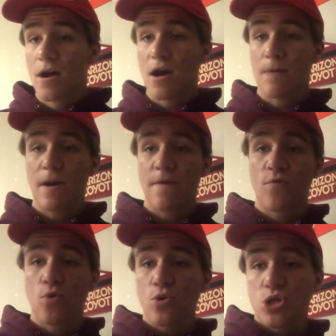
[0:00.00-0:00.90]
Of
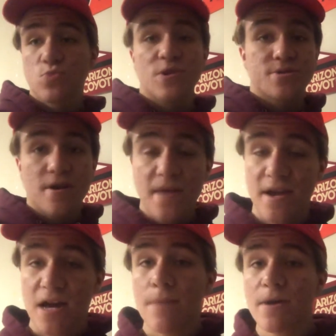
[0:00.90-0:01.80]
course, we saw
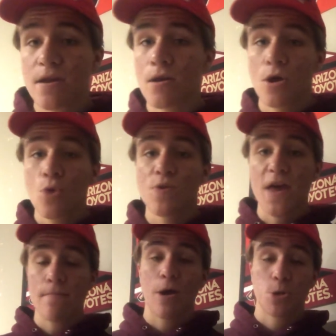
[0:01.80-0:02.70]
that coming with
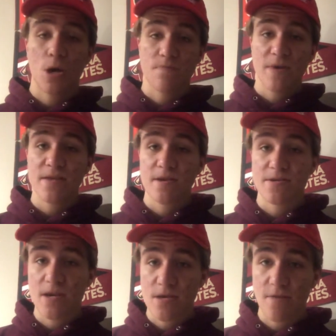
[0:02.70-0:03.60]
how Montreal's played
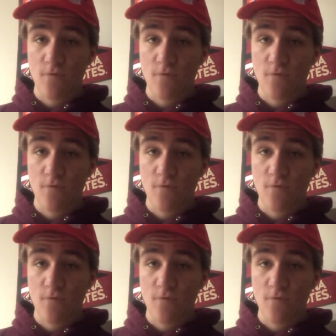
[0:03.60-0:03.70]
this season.